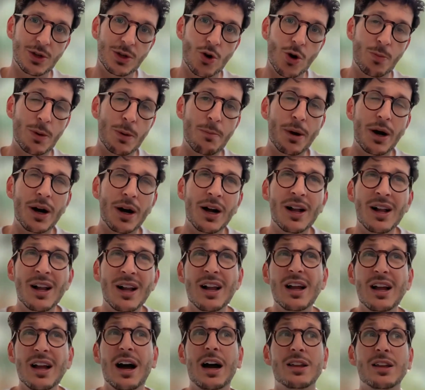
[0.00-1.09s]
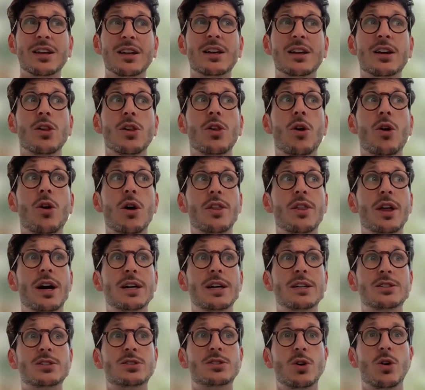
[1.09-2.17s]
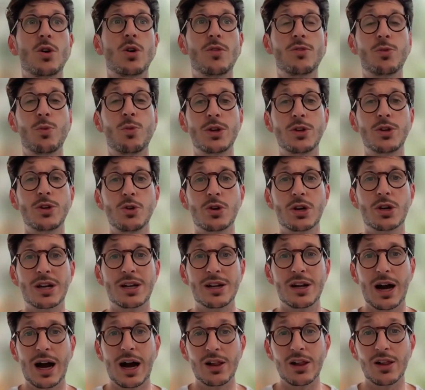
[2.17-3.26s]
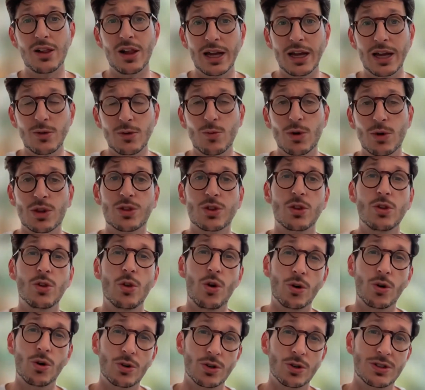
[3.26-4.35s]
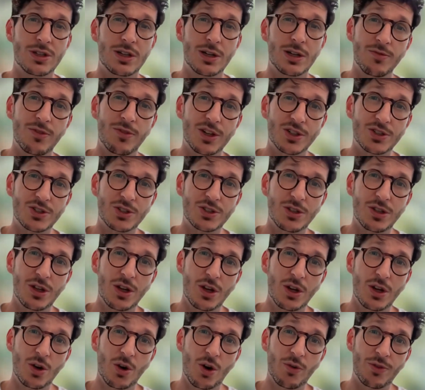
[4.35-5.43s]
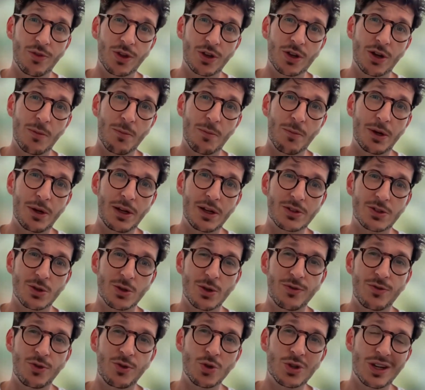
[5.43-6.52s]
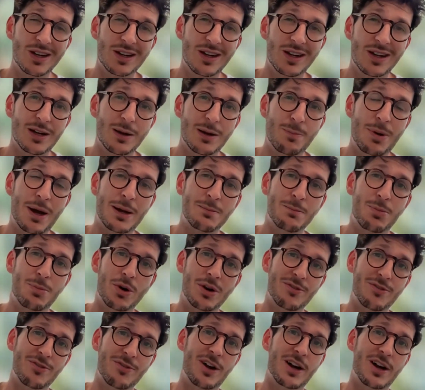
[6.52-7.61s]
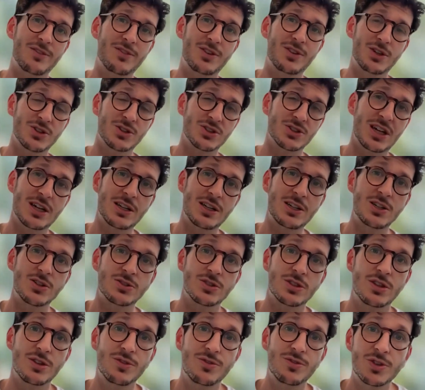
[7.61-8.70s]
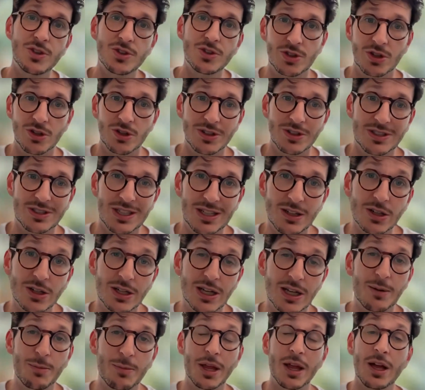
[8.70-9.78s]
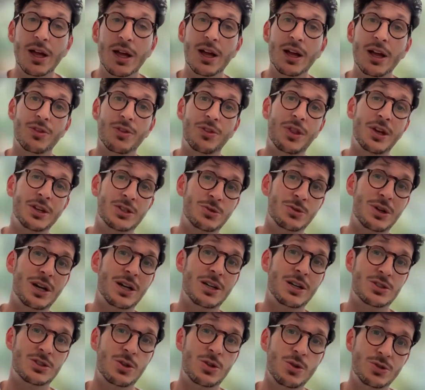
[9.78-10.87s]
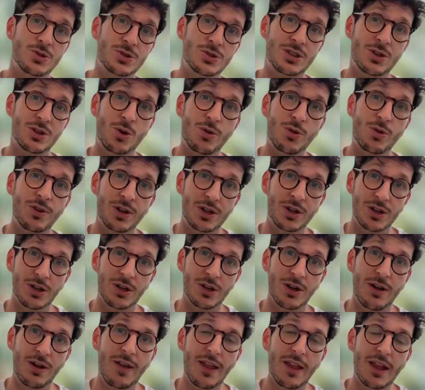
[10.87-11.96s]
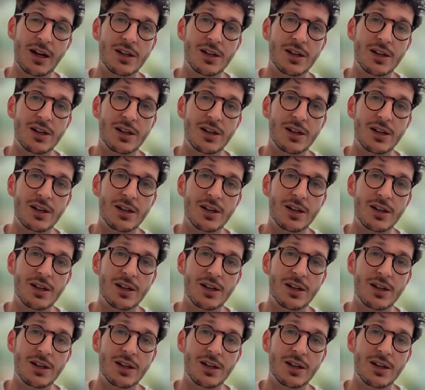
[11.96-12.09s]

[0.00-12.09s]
corporate. But I think a lot of that is solved when you can align with the longer term vision of the company. So if you can kind of pinpoint 5 years, 10 years in the future and say, look, yeah, but this will get us closer to over here,